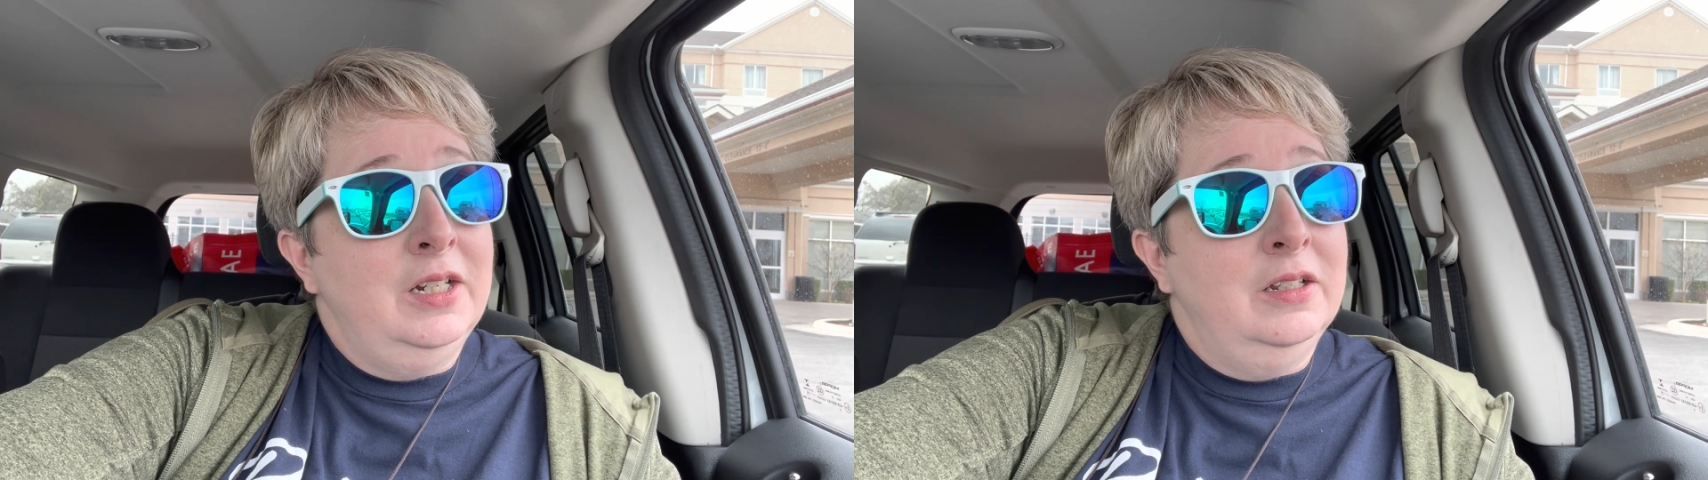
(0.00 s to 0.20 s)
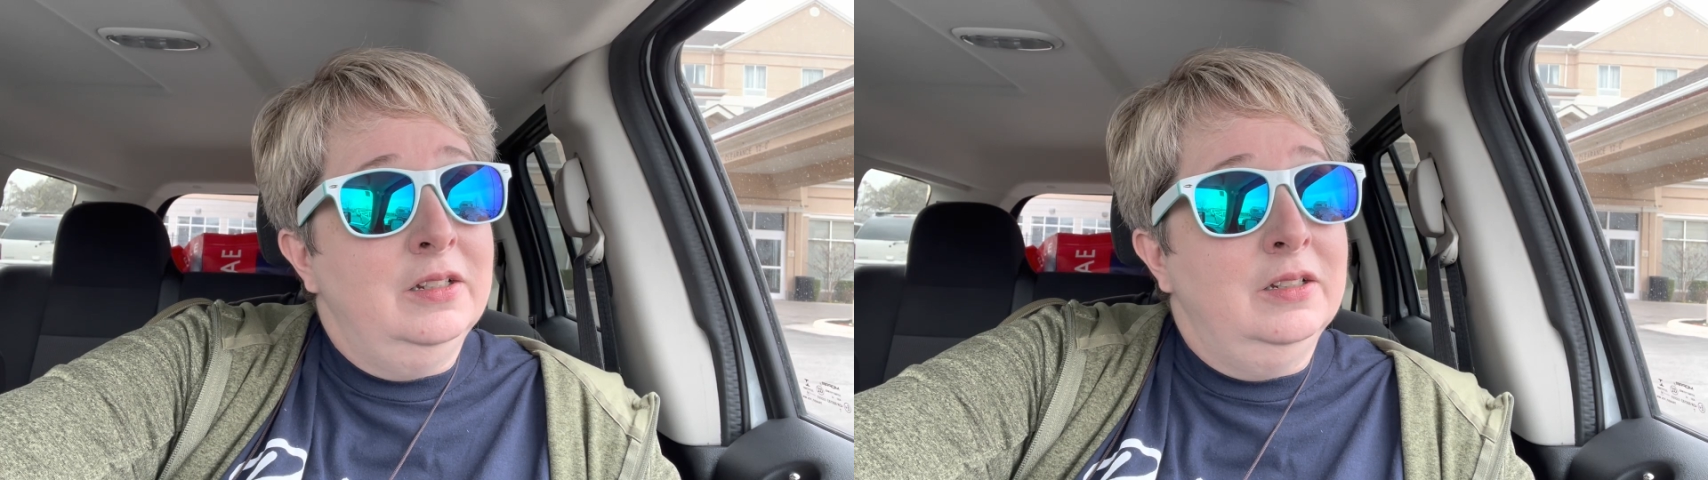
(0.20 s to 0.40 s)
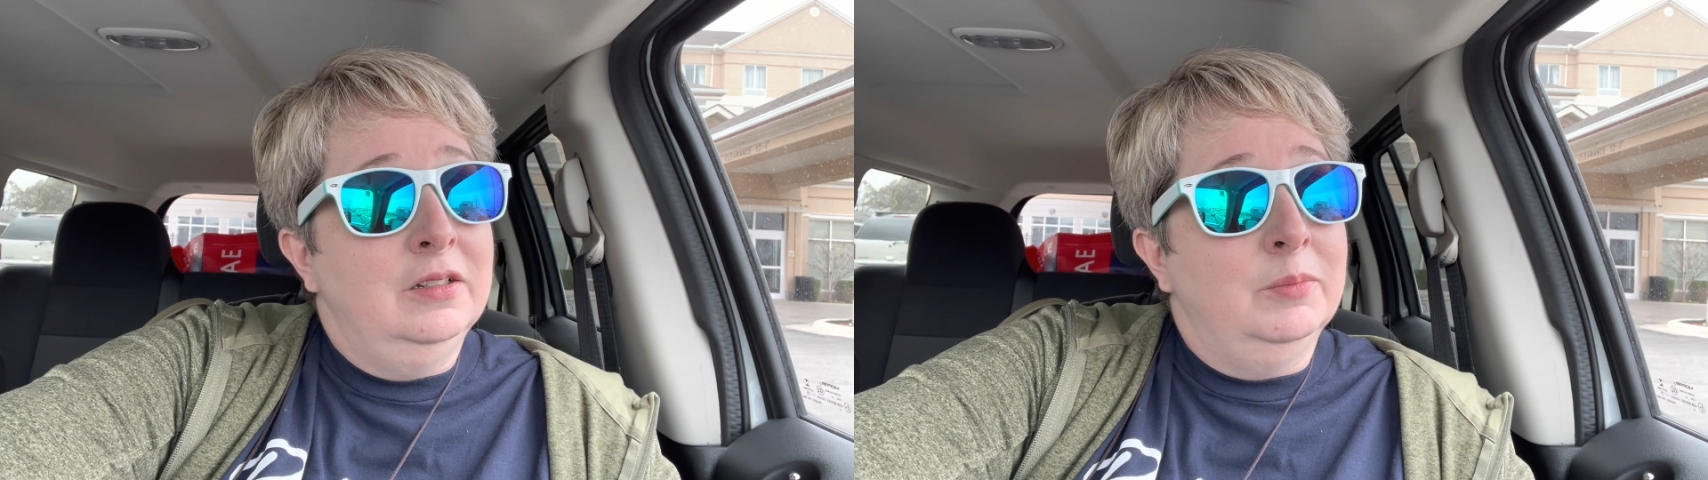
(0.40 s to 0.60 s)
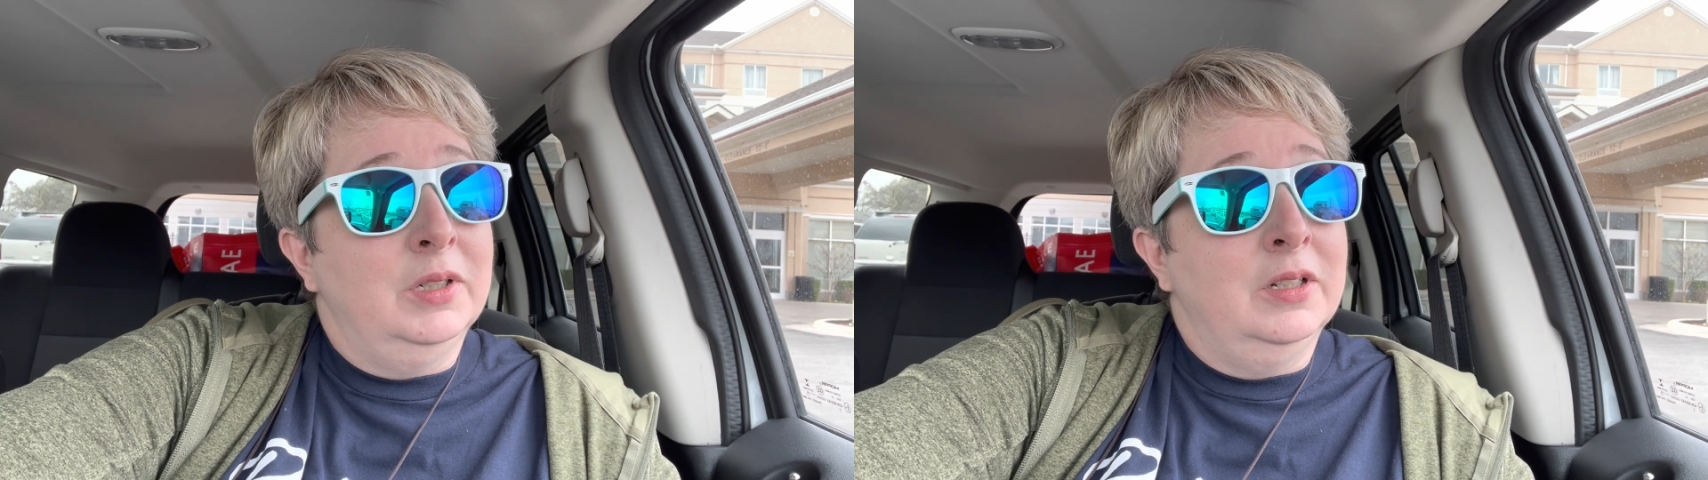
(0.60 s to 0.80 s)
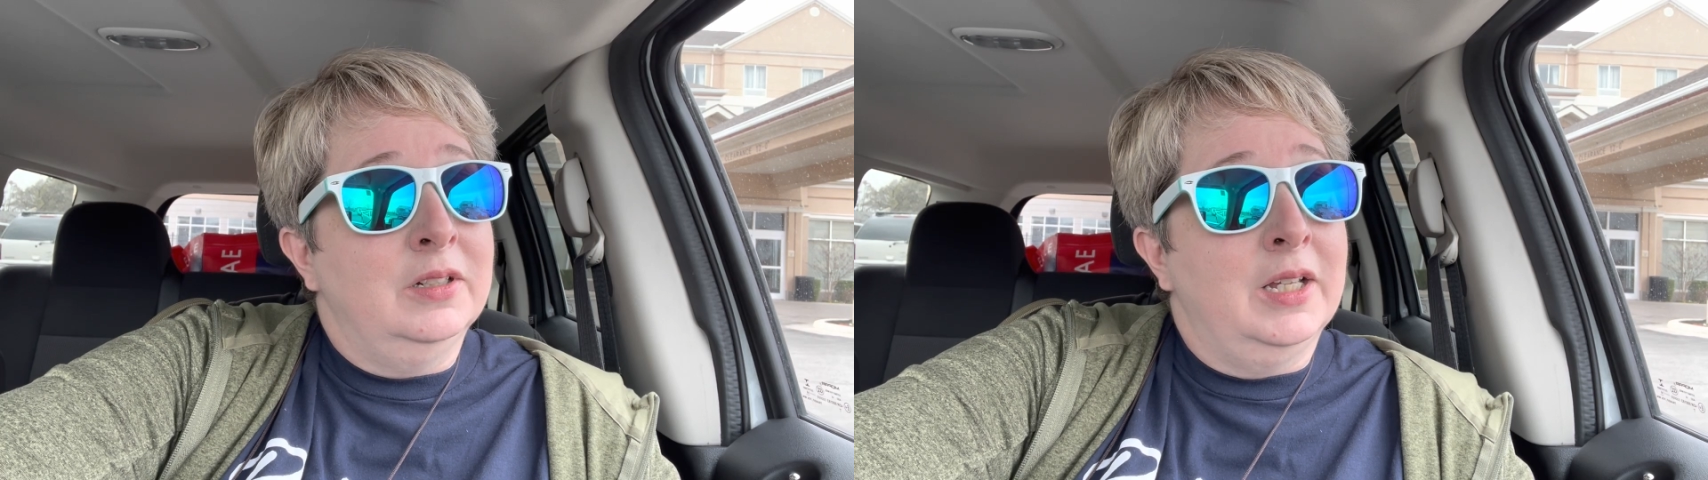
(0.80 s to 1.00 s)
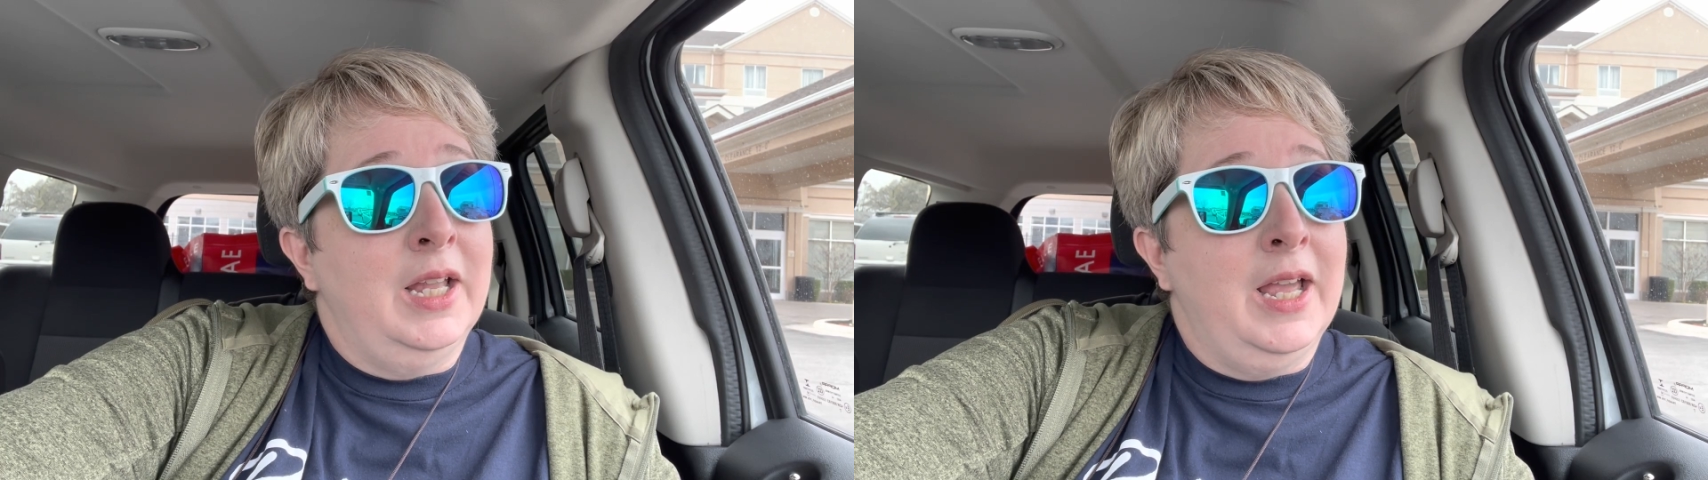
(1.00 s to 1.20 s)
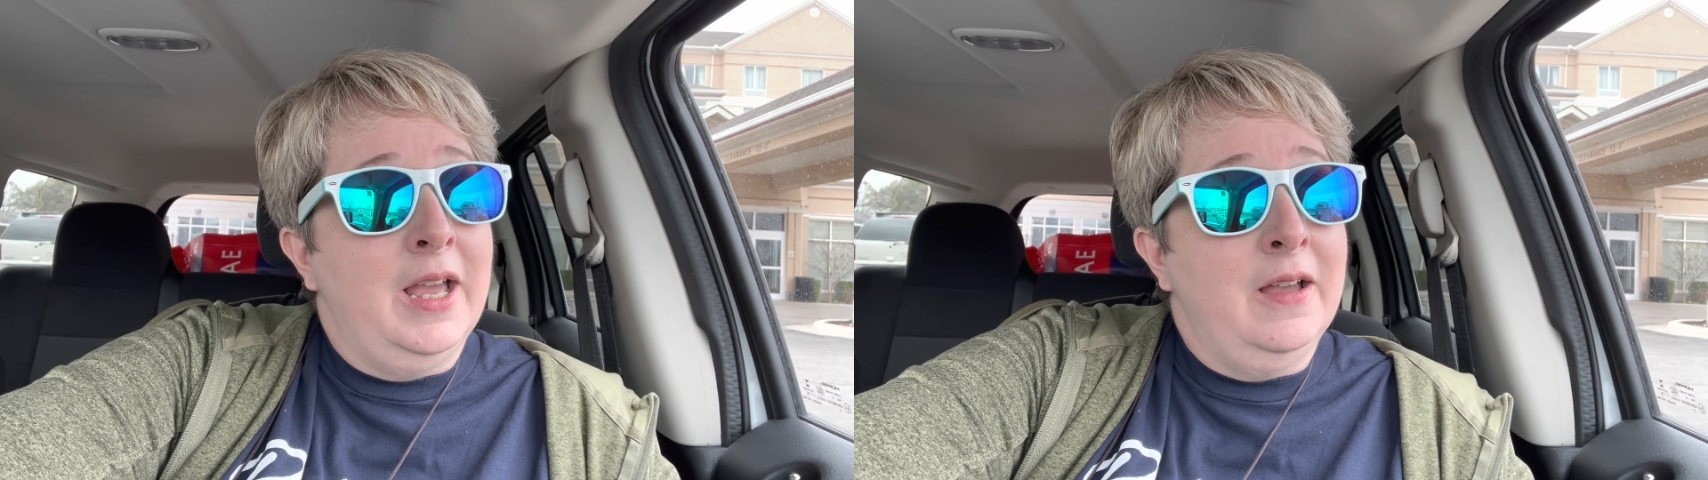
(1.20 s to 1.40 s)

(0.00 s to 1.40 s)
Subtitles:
because I have.